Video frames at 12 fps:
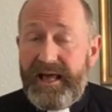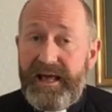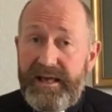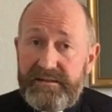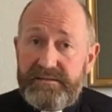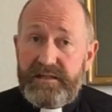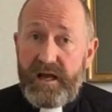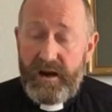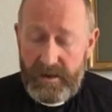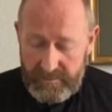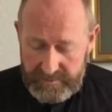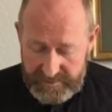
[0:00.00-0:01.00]
and
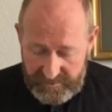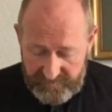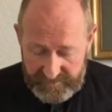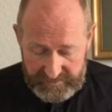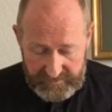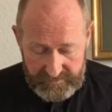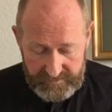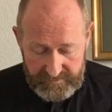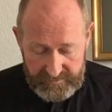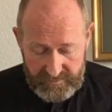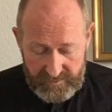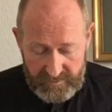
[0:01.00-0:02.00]
are giving
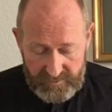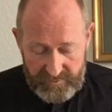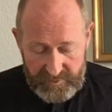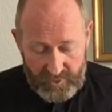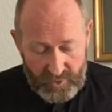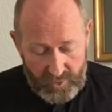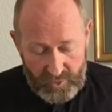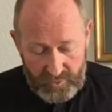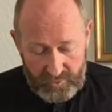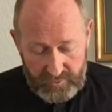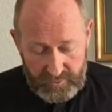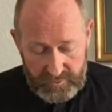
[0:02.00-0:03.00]
their
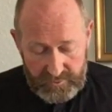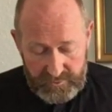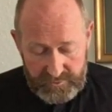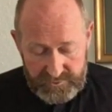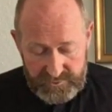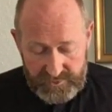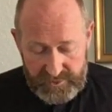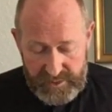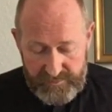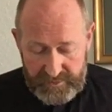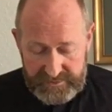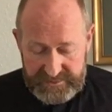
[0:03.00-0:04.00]
all to
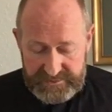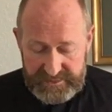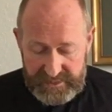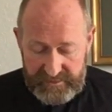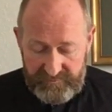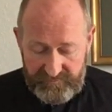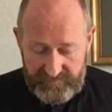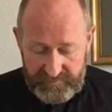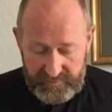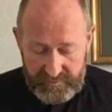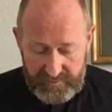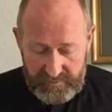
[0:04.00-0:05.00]
keep us safe
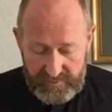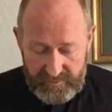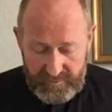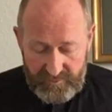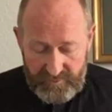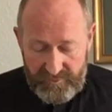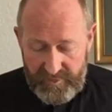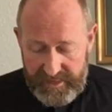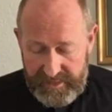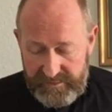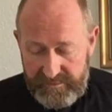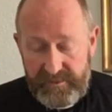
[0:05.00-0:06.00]

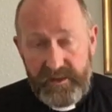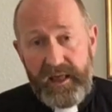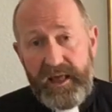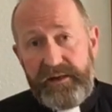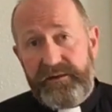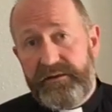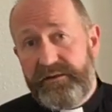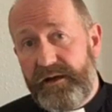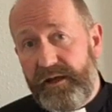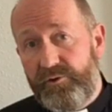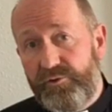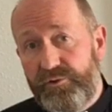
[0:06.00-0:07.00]
then and
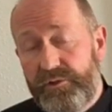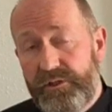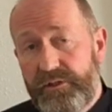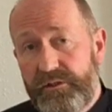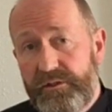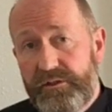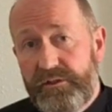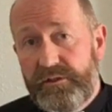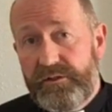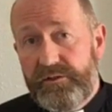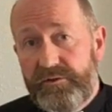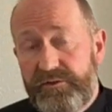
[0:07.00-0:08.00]
now.
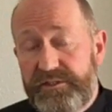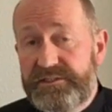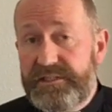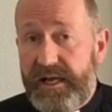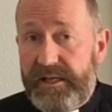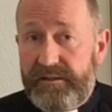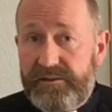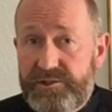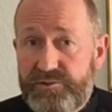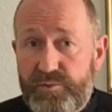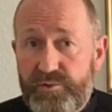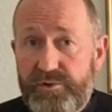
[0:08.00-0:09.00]
The
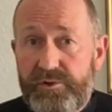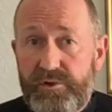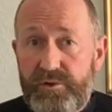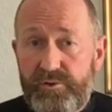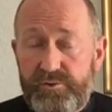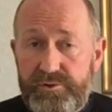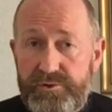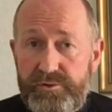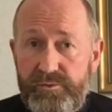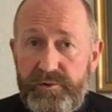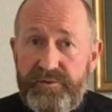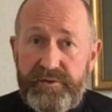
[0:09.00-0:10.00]
silence will conclude
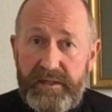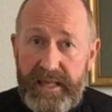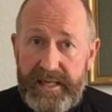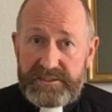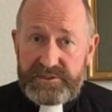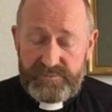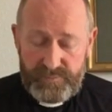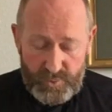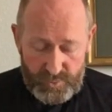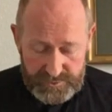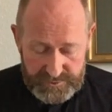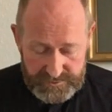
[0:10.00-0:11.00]
with the last
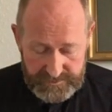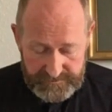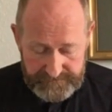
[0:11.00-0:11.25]
post.